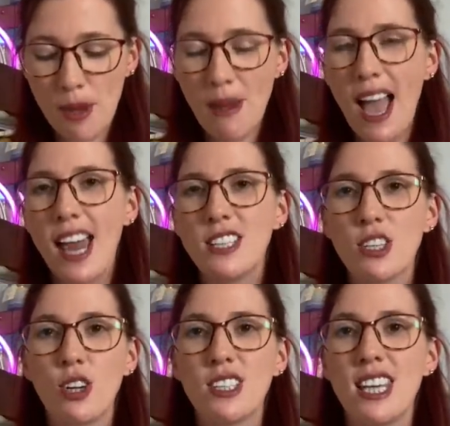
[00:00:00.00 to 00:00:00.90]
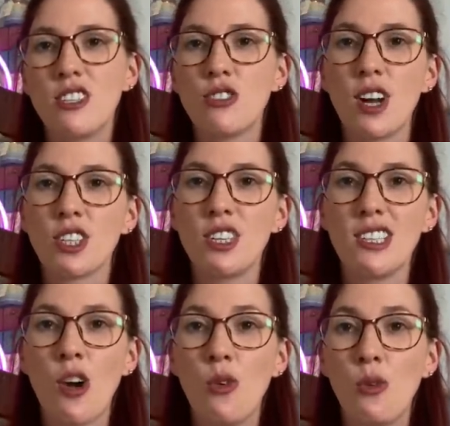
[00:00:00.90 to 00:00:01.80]
Helen's Closet instructions
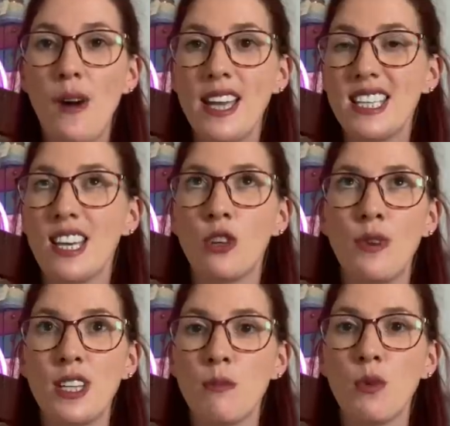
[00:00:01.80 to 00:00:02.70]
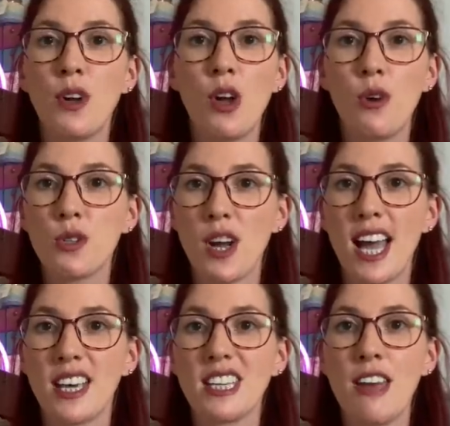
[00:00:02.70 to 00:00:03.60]
are always incredible and hold your
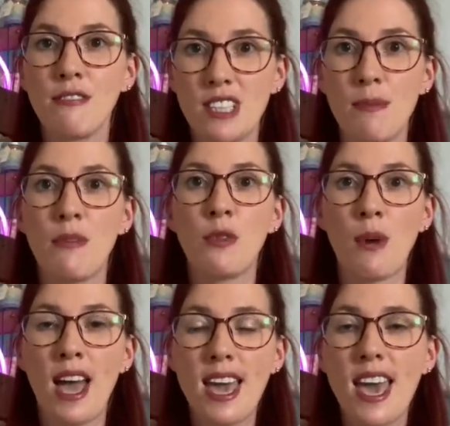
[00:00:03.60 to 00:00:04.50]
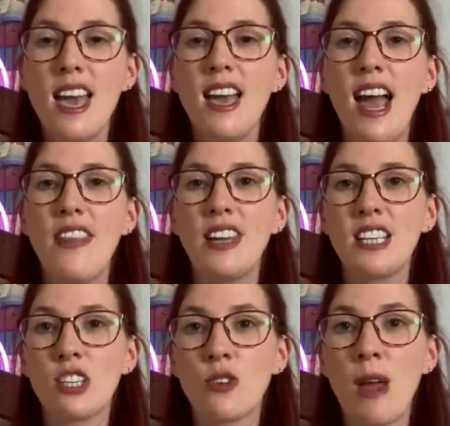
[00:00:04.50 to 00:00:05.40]
hand every step of the way. And they
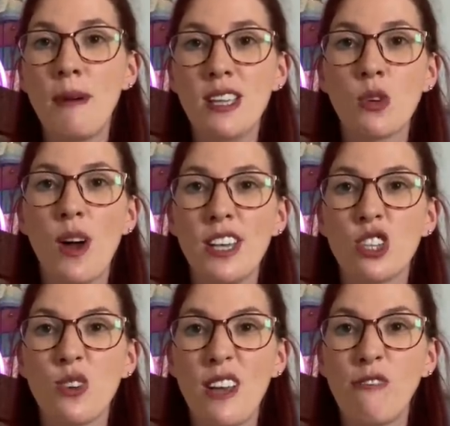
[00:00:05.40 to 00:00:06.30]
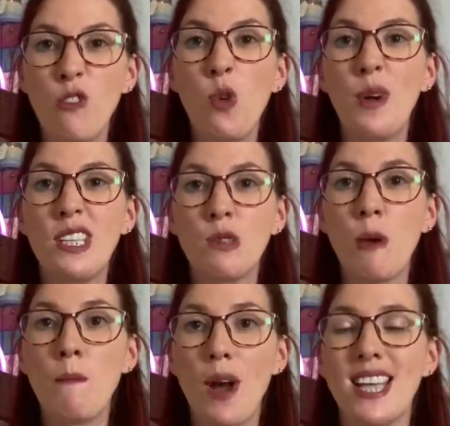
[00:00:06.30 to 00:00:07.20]
describe it as quite a straightforward
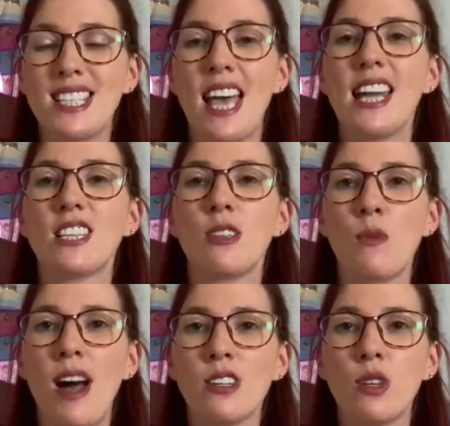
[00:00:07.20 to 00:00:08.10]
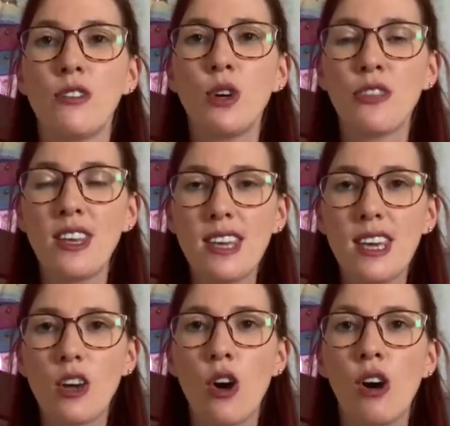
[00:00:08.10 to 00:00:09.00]
swimwear set as well. So if you're
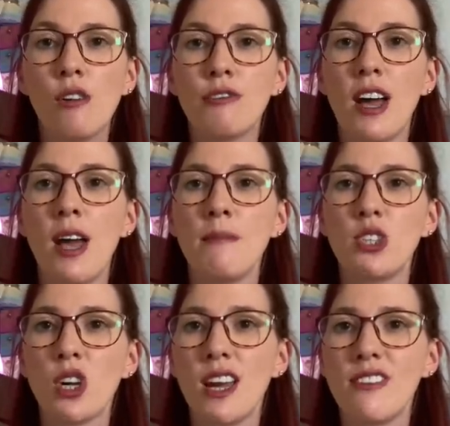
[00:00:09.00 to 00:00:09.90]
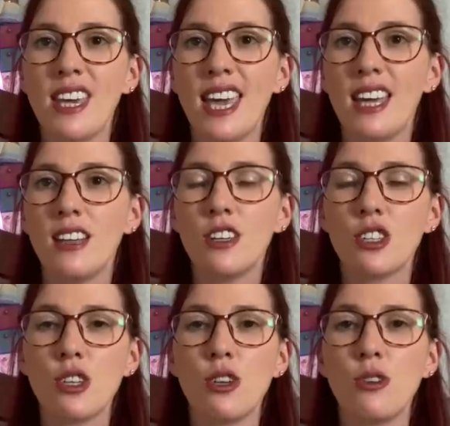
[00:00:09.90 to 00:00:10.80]
thinking of diving in
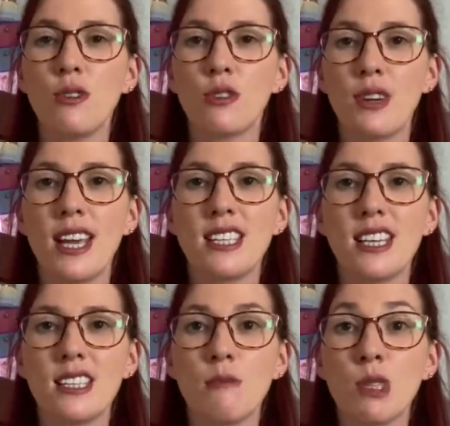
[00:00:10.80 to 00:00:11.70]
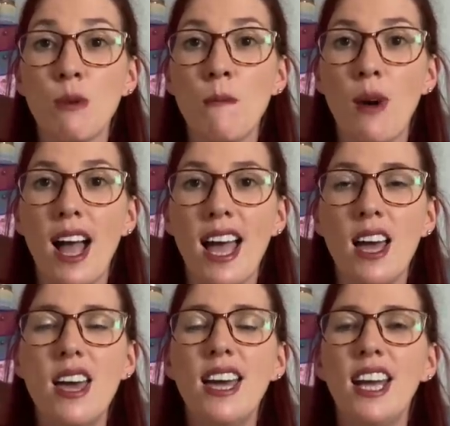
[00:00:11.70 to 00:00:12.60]
to creating some swimwear,
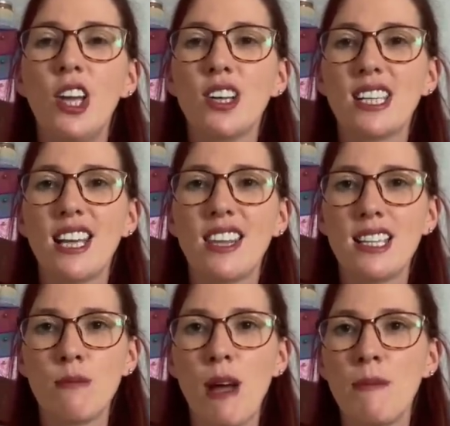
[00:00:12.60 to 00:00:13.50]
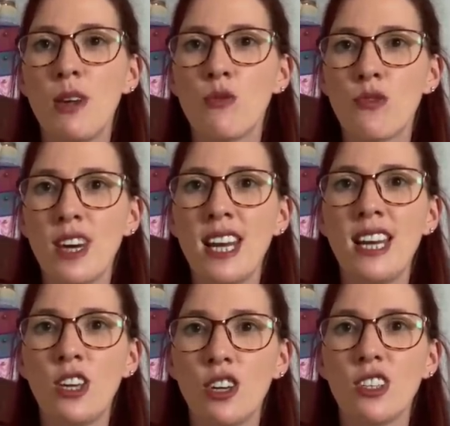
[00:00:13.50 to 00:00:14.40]
it looks like this might be a
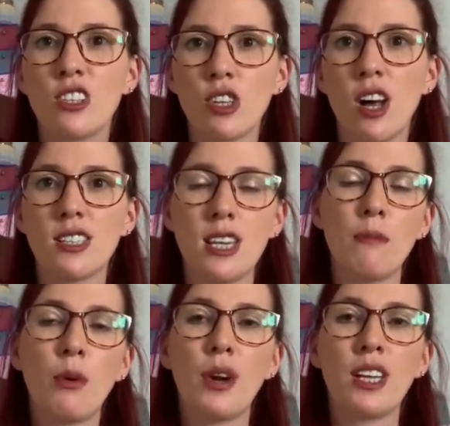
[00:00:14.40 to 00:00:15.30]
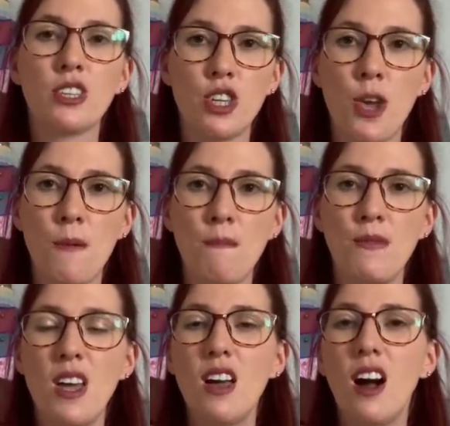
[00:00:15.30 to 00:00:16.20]
really good starting point too.
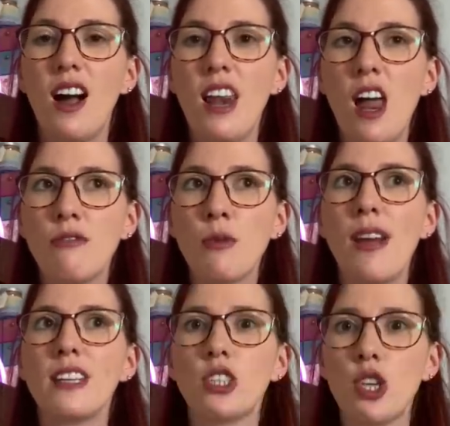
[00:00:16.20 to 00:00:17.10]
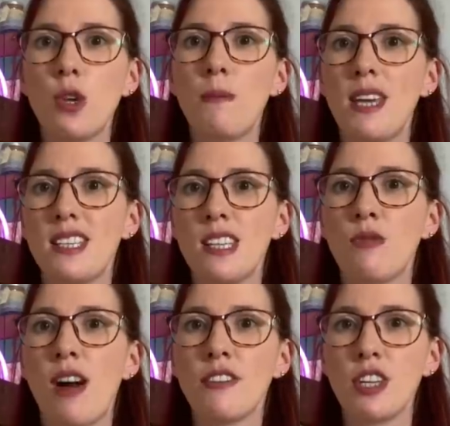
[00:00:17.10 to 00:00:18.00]
I love wearing two pieces
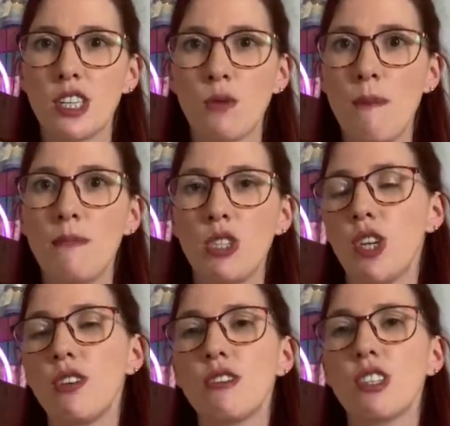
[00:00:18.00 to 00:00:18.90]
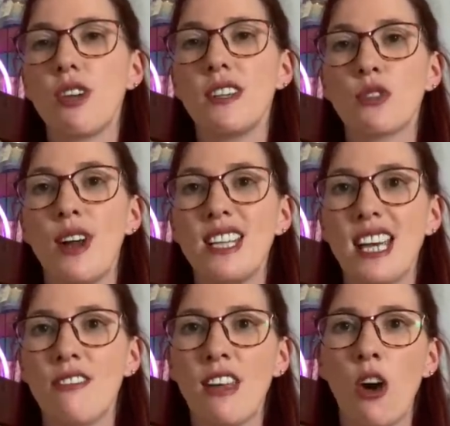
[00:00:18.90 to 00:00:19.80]
rather than a swimsuit, so it's great to
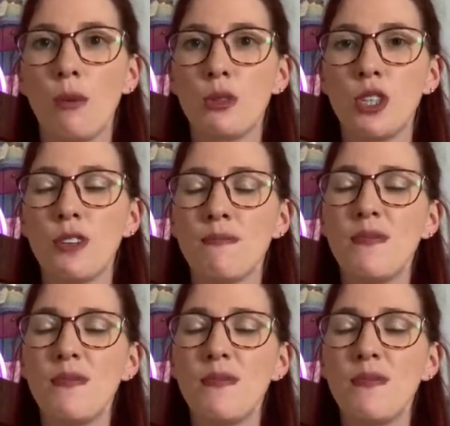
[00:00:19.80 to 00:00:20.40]
have that option.